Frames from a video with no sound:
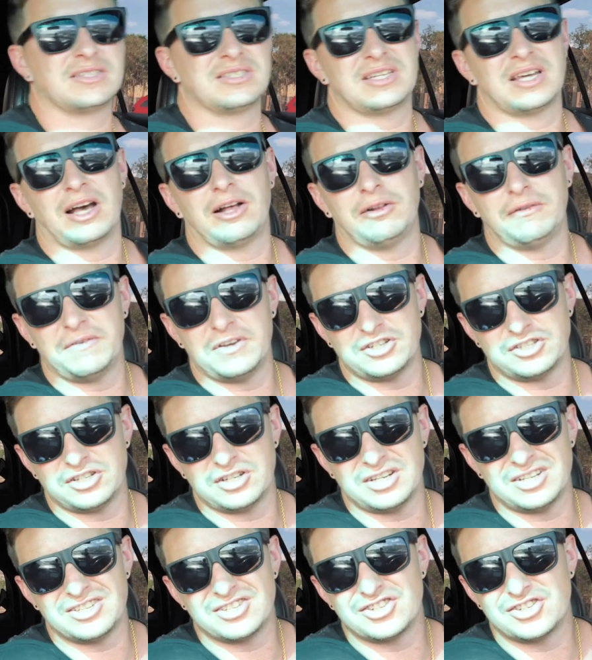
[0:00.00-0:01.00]
the
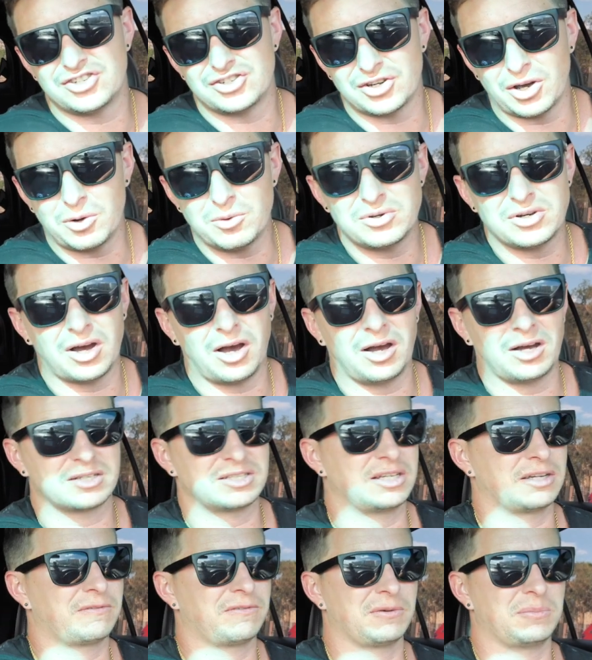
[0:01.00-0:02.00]
television is so
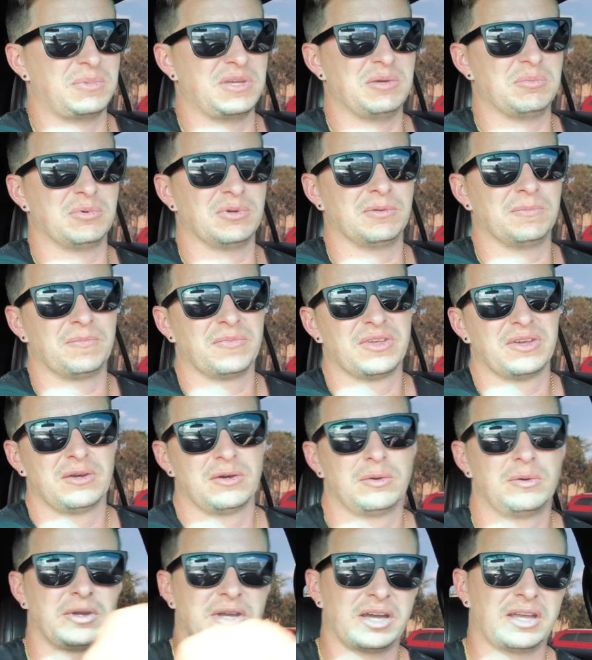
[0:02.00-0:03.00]
toxic for people.
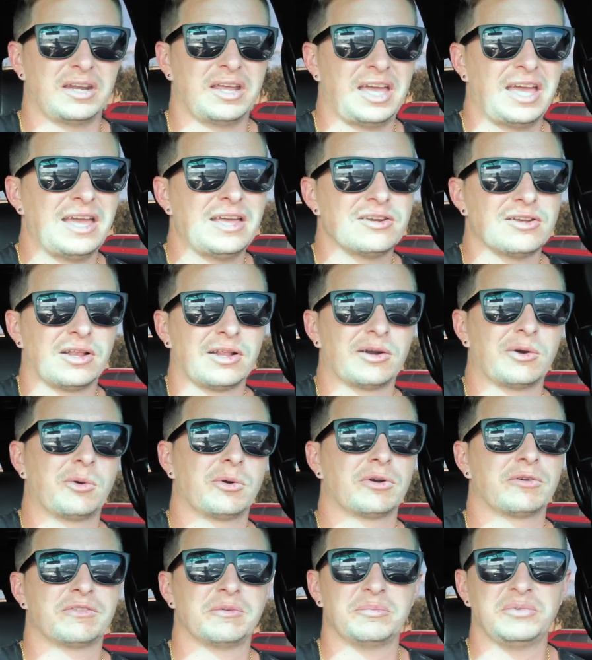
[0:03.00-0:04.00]
We got an $8
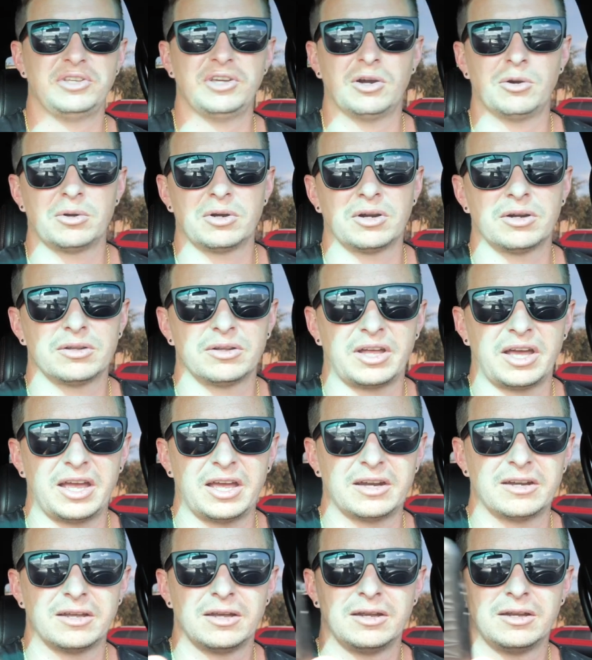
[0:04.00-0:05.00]
order from
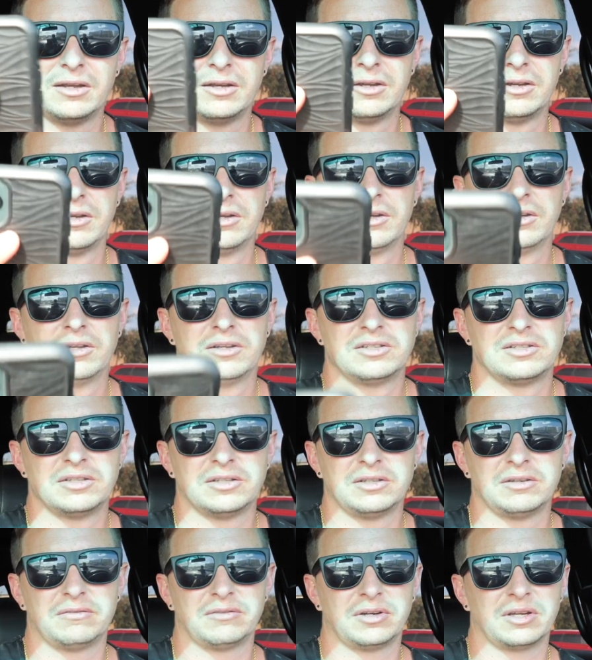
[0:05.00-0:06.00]
Yogurtland,
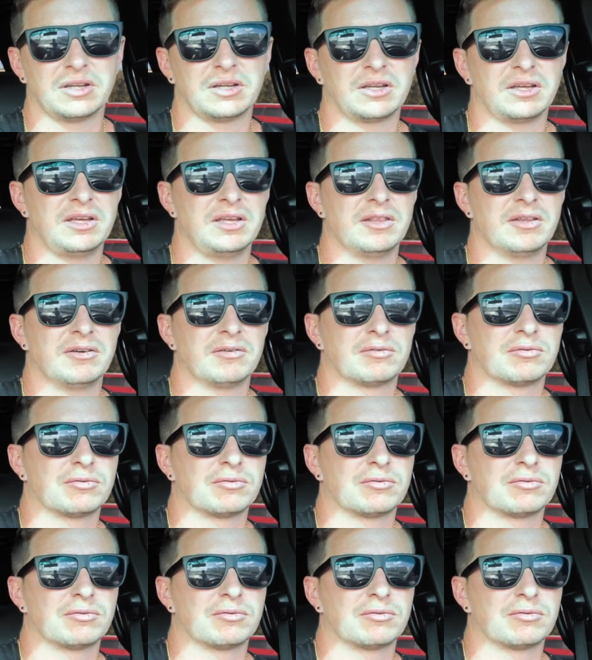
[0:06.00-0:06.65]
delivering in the